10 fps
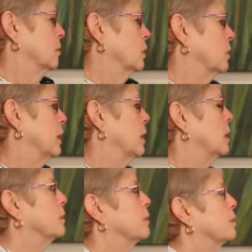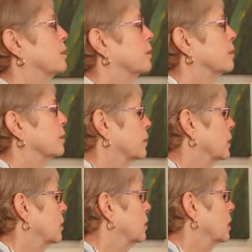Okay, I
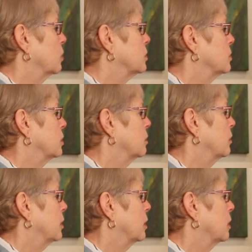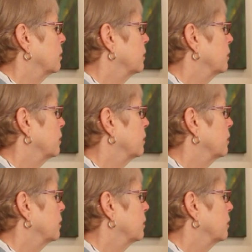think we're sort of there.